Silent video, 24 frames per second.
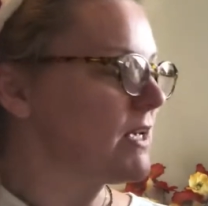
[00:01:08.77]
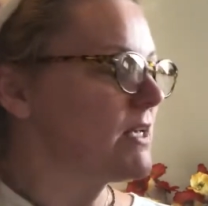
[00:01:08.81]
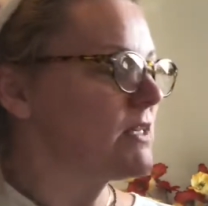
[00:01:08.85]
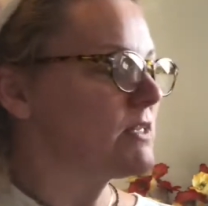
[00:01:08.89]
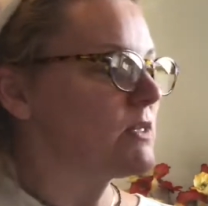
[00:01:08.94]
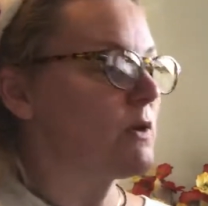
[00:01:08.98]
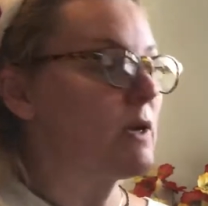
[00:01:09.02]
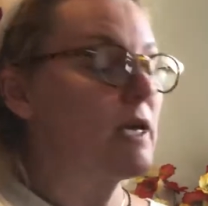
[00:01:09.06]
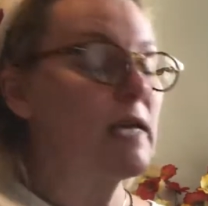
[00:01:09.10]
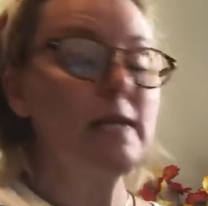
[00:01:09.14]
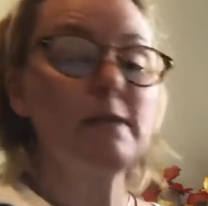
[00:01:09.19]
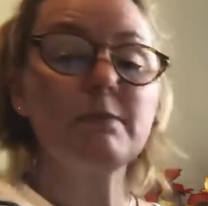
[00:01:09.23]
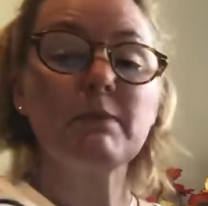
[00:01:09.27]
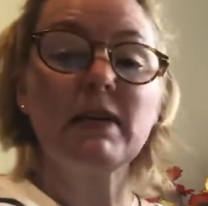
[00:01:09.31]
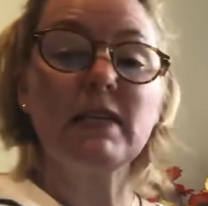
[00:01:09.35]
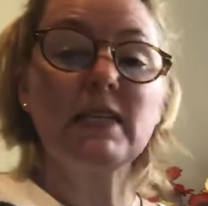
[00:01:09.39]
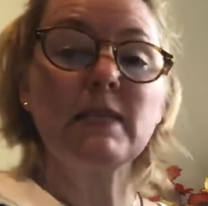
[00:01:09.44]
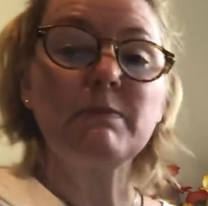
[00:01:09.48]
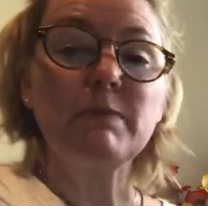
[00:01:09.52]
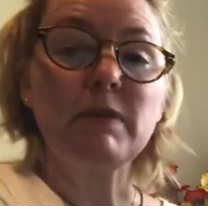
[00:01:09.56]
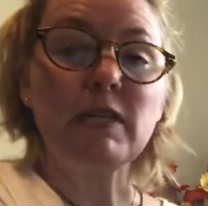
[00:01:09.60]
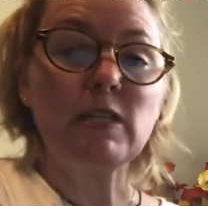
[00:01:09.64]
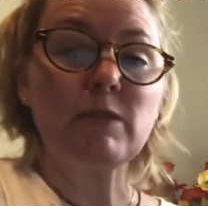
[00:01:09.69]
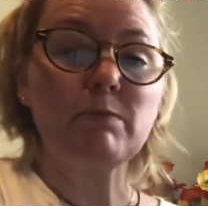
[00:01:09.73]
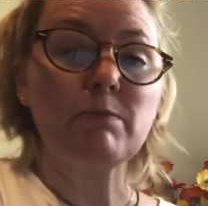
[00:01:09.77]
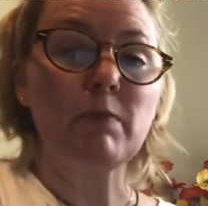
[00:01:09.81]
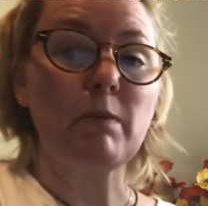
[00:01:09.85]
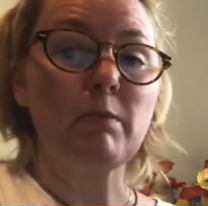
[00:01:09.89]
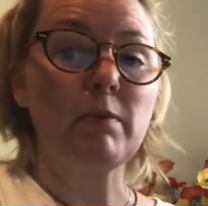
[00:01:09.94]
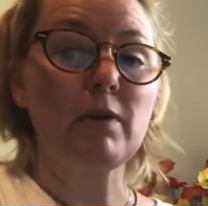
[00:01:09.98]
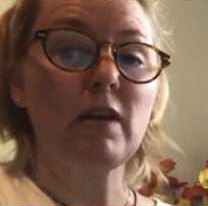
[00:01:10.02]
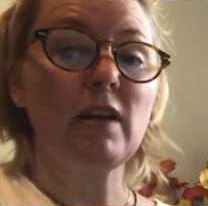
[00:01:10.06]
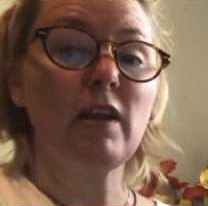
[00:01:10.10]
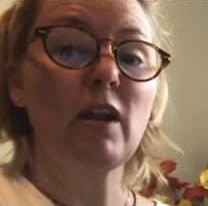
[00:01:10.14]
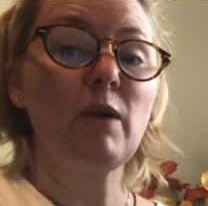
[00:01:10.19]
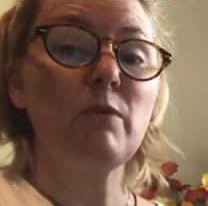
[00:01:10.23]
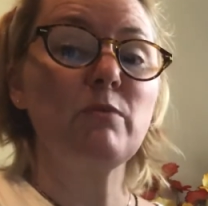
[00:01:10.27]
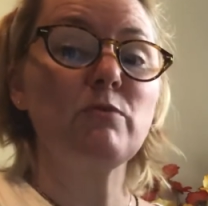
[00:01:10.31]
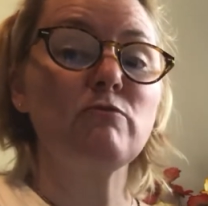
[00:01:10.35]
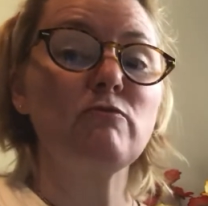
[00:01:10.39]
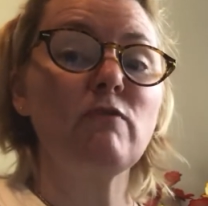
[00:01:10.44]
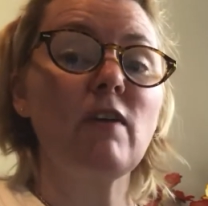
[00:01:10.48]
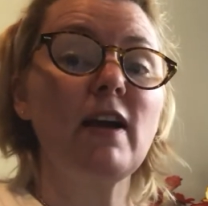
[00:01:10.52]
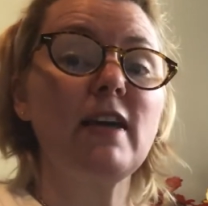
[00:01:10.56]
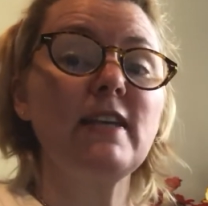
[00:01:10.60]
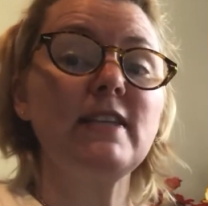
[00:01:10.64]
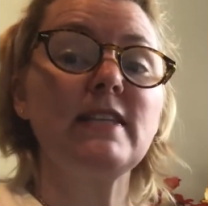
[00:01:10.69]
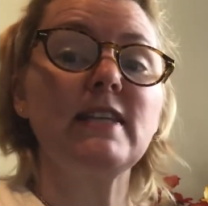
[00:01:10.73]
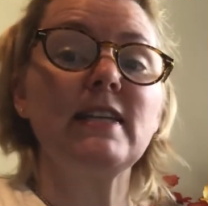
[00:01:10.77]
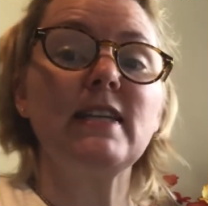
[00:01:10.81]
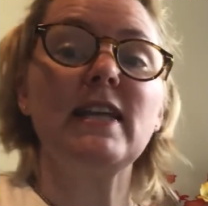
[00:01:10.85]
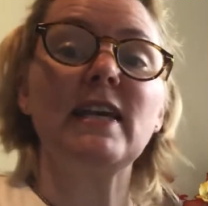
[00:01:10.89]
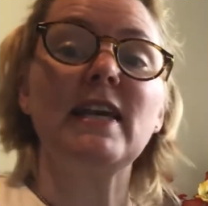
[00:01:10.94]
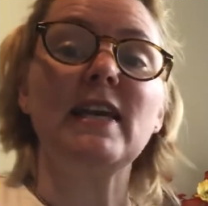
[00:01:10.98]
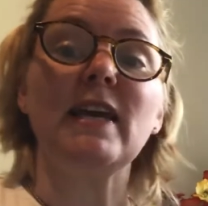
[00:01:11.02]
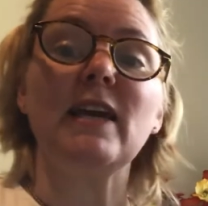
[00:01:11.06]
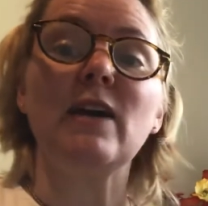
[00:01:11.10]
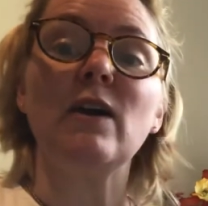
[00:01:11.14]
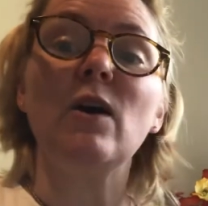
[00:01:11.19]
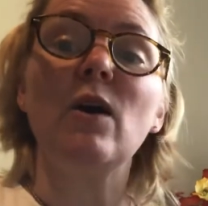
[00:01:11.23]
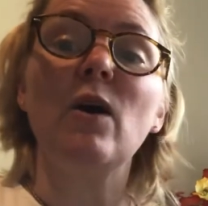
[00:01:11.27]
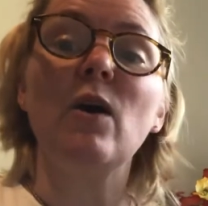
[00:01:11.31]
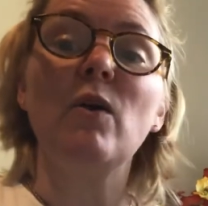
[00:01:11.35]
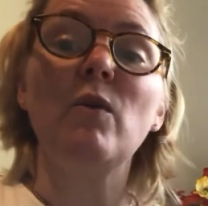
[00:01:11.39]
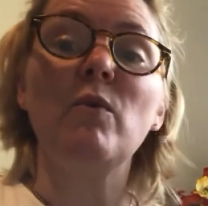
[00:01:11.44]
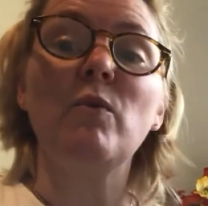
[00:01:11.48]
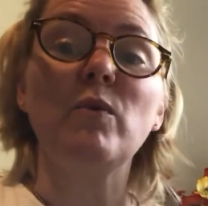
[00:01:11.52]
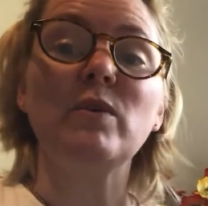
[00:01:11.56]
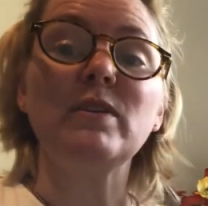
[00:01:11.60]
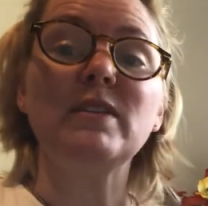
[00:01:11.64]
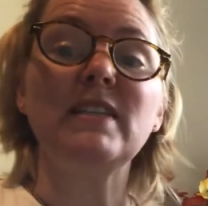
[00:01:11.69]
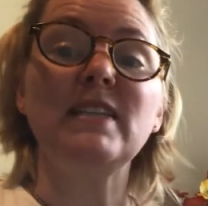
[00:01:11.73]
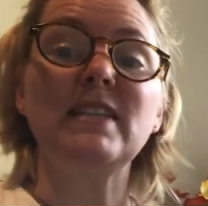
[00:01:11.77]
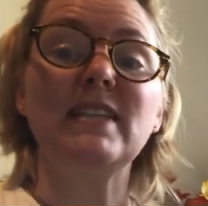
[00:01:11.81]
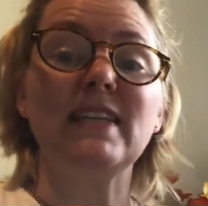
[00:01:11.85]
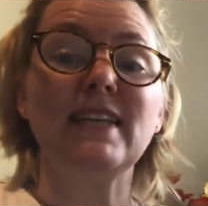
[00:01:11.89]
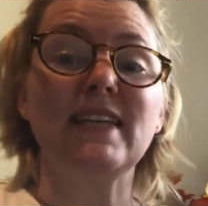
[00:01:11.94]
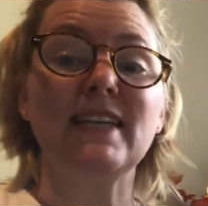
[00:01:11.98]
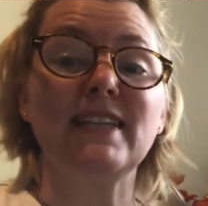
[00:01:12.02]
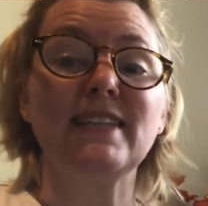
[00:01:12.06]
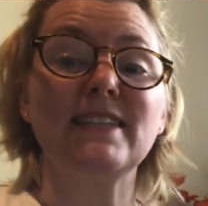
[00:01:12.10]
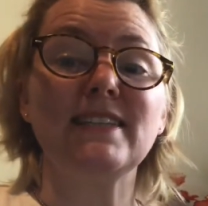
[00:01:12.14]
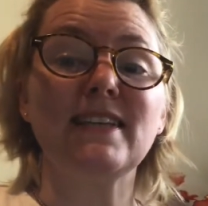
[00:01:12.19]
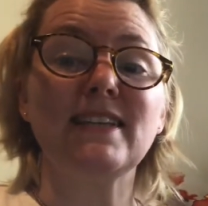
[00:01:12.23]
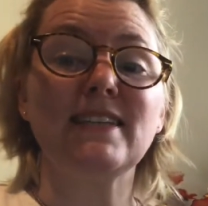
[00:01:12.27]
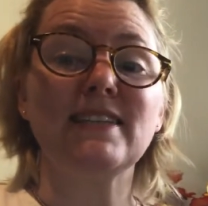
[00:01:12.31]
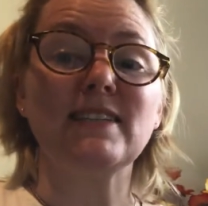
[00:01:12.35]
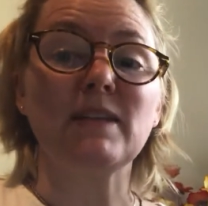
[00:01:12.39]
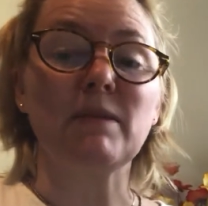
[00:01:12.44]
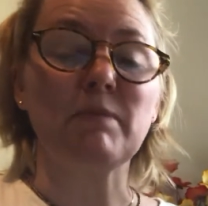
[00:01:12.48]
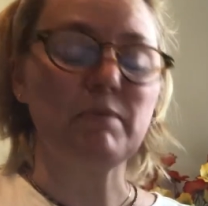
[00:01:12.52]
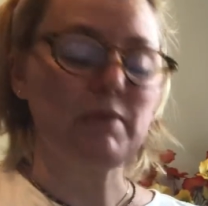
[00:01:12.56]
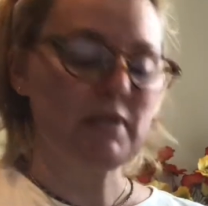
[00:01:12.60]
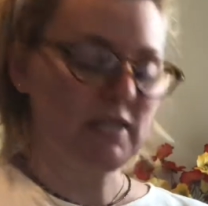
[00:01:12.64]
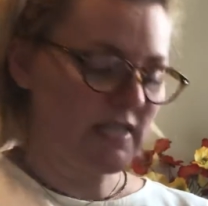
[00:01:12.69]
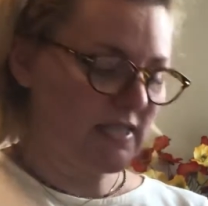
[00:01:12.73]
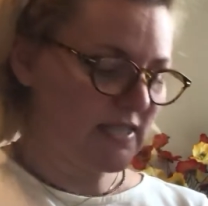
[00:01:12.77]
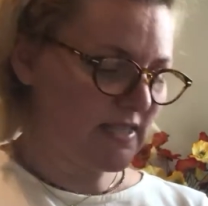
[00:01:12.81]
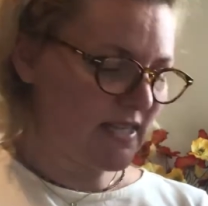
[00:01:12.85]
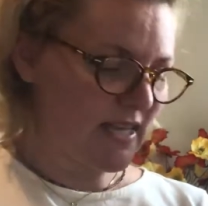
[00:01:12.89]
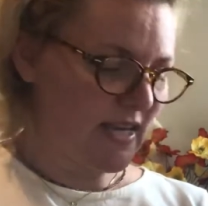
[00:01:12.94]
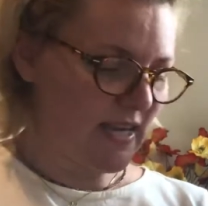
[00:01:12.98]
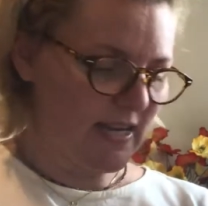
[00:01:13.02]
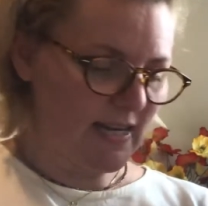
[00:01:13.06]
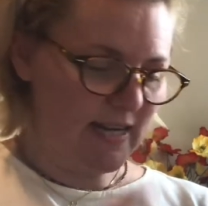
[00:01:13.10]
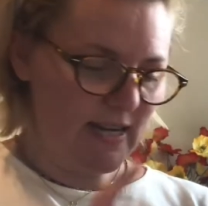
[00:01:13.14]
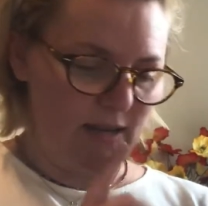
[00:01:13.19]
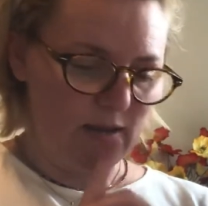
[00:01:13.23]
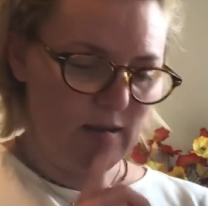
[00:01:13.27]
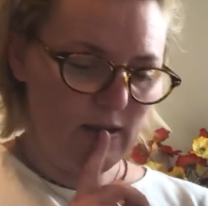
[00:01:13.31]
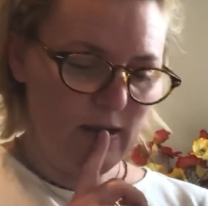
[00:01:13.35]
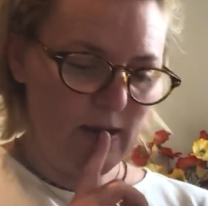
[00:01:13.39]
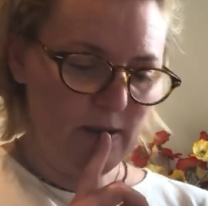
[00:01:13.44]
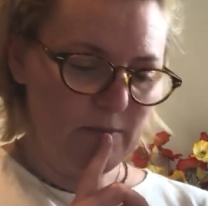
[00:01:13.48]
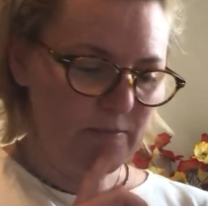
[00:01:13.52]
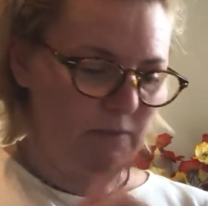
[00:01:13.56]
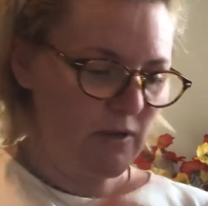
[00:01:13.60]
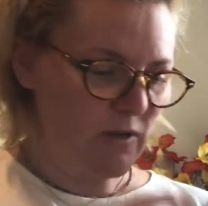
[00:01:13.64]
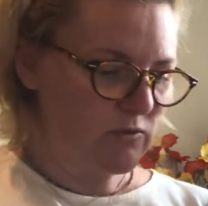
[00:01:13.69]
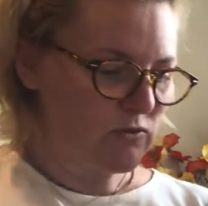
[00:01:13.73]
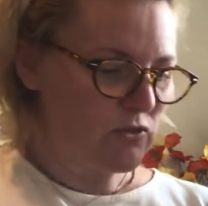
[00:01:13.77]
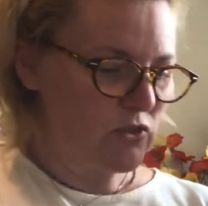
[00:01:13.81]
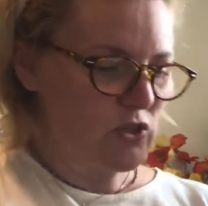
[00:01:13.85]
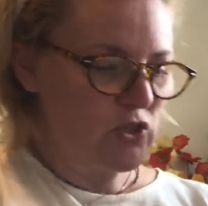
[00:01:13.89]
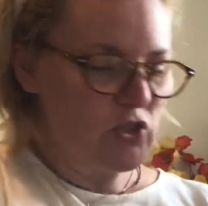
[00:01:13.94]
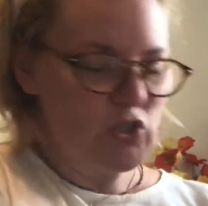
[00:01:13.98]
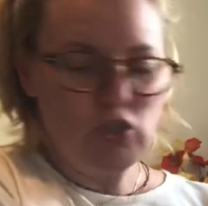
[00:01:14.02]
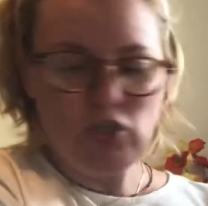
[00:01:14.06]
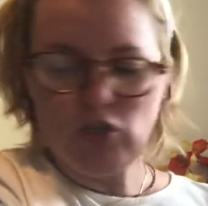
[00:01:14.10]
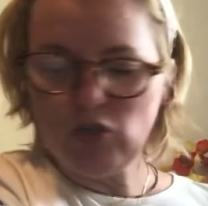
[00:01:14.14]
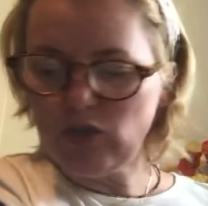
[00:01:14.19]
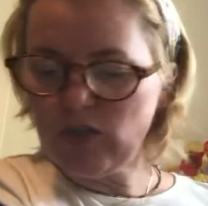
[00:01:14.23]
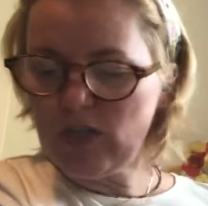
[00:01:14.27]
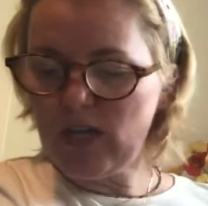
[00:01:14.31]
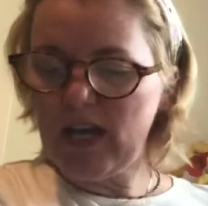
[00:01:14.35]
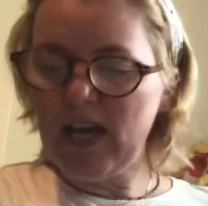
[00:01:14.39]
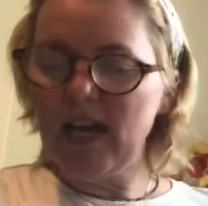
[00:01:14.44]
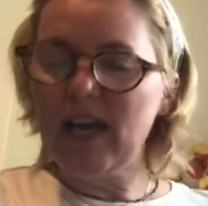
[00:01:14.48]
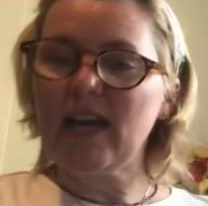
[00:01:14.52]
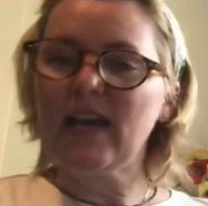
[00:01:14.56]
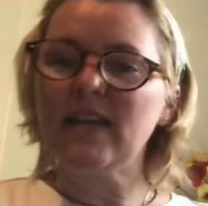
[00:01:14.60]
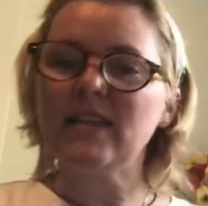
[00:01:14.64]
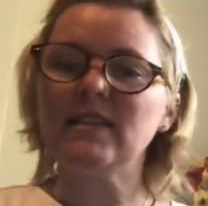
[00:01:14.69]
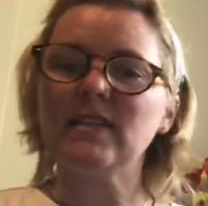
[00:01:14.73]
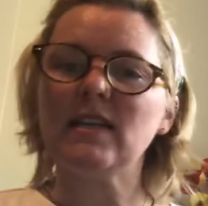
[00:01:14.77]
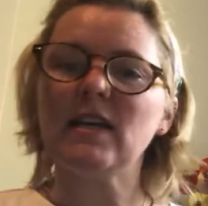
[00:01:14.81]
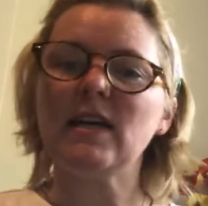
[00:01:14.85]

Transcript: So here's my speech bubble, and I would write in here what it is somebody's saying. Now, I'm going to choose, I had